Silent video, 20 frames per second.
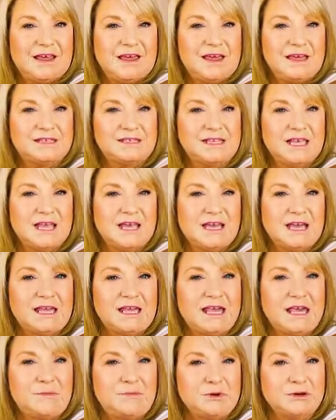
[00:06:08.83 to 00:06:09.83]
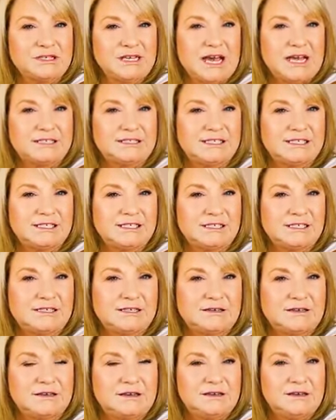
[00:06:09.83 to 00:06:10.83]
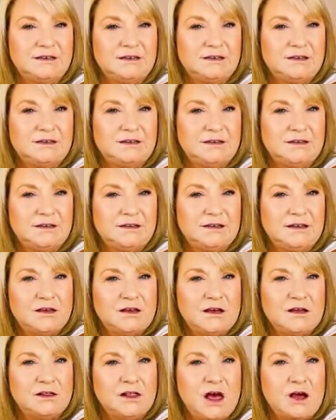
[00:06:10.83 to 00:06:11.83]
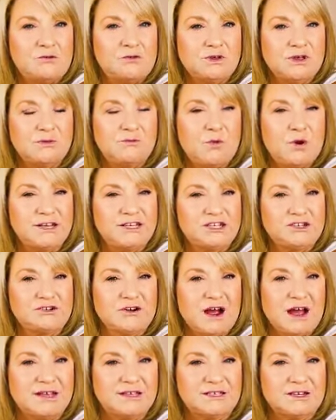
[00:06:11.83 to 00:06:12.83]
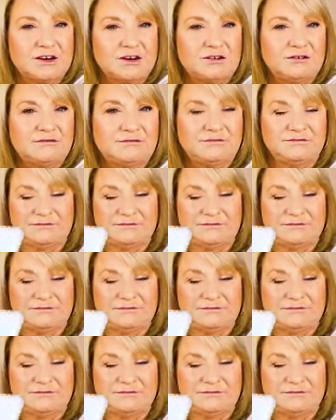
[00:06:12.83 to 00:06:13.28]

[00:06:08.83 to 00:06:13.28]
It's like a heat protectant along with a moisturizer.